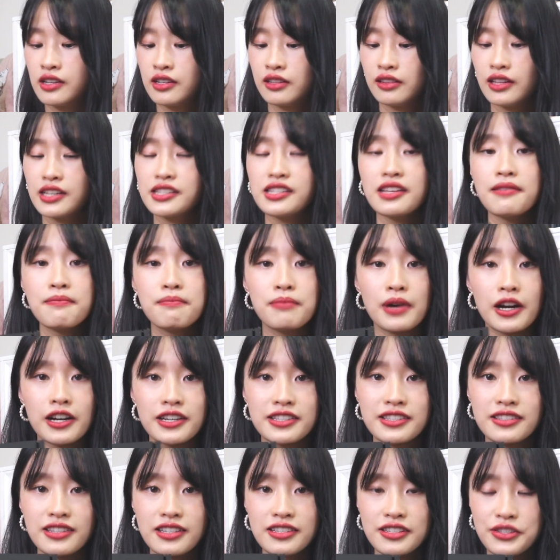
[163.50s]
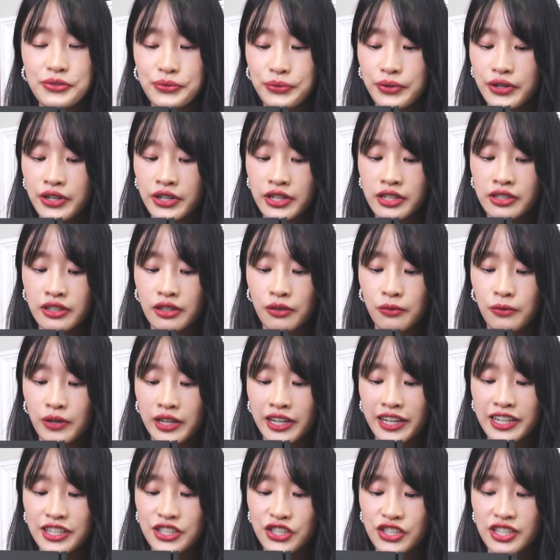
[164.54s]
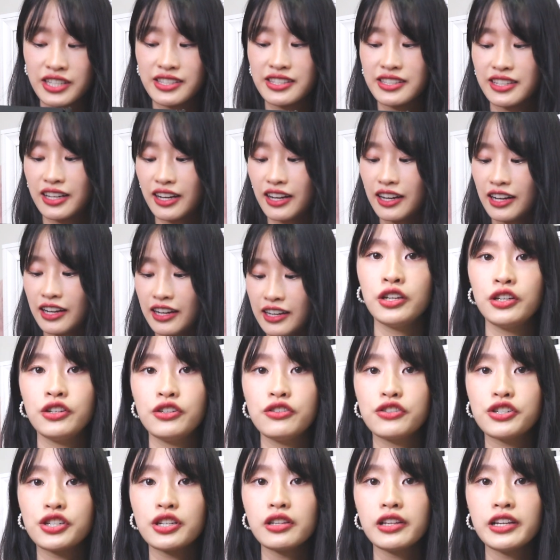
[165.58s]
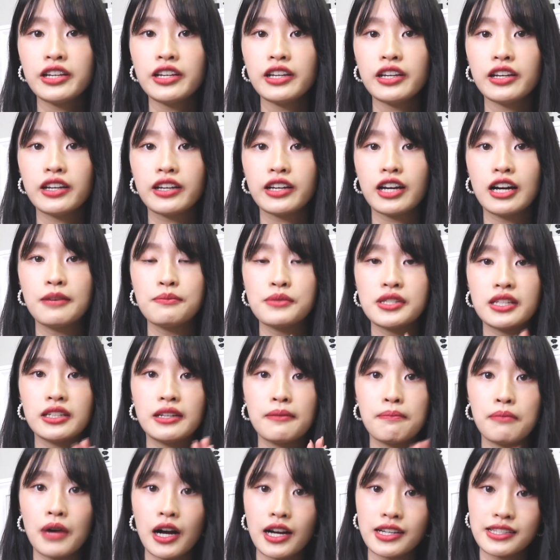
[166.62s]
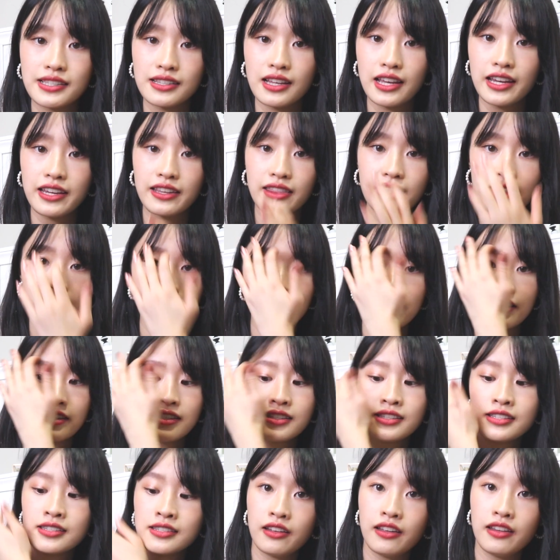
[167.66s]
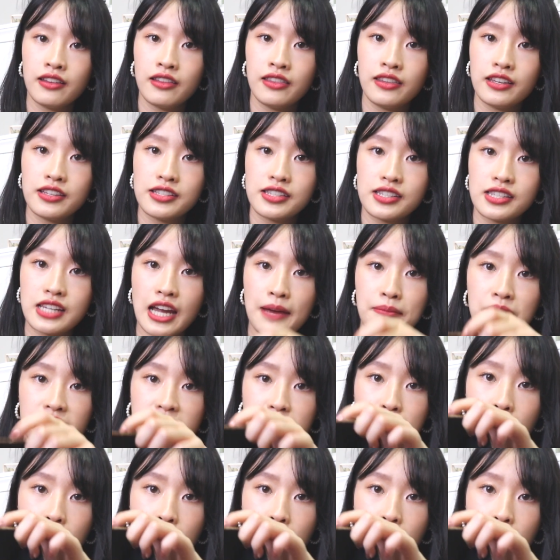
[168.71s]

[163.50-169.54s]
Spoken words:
Let's unbox this one, the one I just got. Usually it comes in a box like this type of